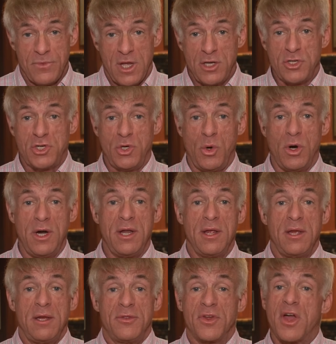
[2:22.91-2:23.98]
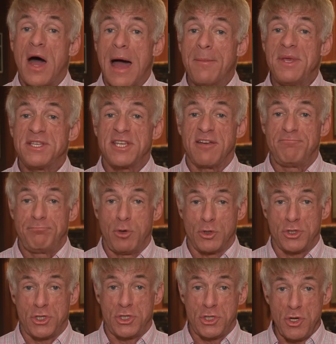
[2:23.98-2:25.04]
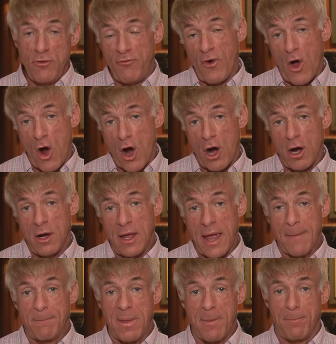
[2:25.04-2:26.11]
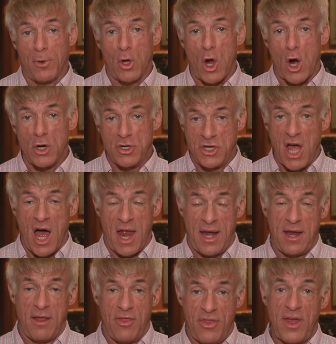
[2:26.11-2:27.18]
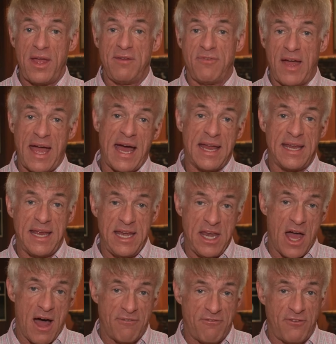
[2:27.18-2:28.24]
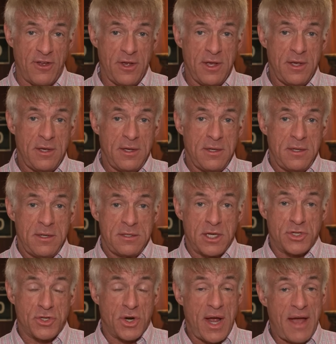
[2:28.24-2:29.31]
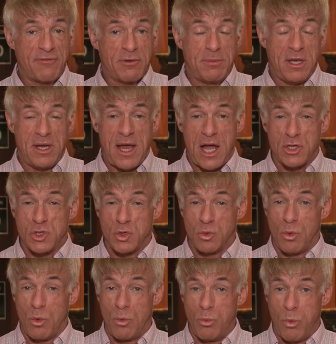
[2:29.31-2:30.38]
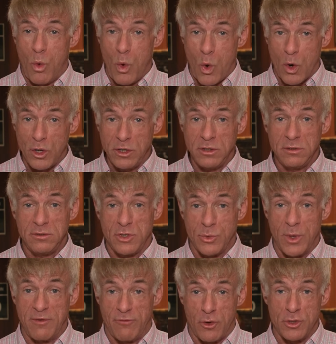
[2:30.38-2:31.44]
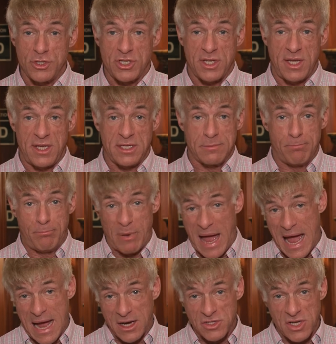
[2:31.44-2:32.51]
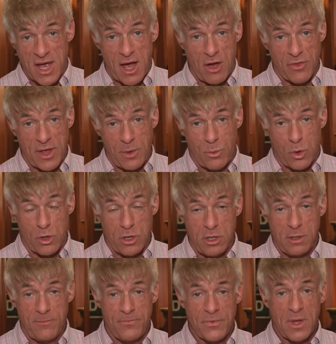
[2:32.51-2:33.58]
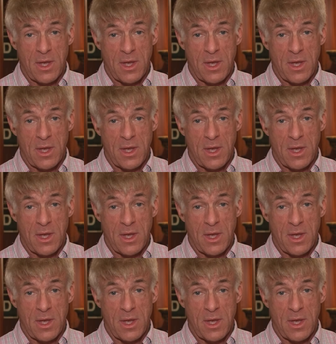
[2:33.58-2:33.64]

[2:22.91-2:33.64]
In short, the commies have pushed too far and people are done. They've had enough. Does there have to be an actual war to reverse things back to how they were?